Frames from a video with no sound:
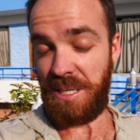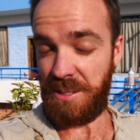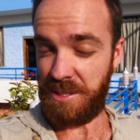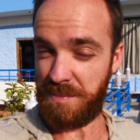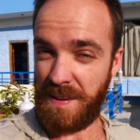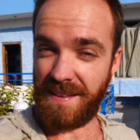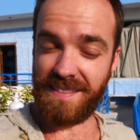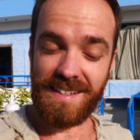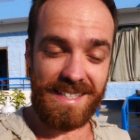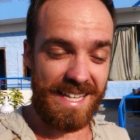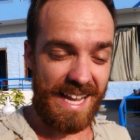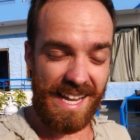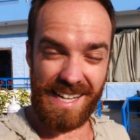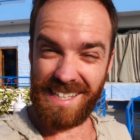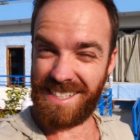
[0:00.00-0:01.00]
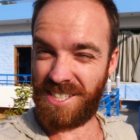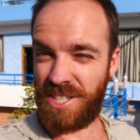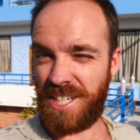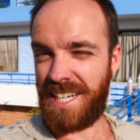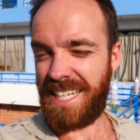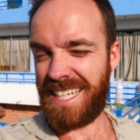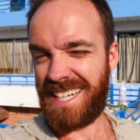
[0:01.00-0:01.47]
spent the day
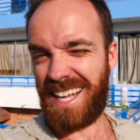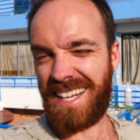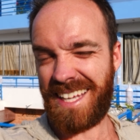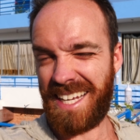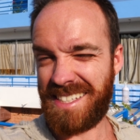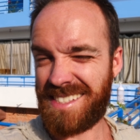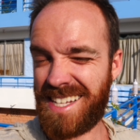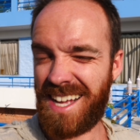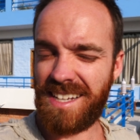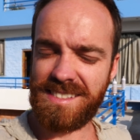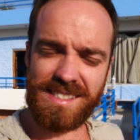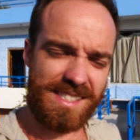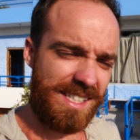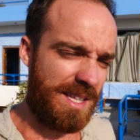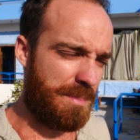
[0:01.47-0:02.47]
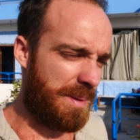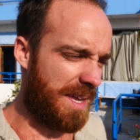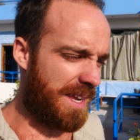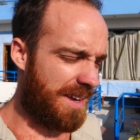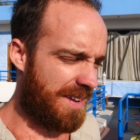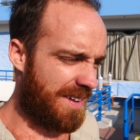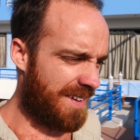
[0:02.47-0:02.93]
chilling in our guest house in the
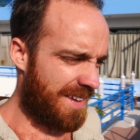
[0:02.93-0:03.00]
bed.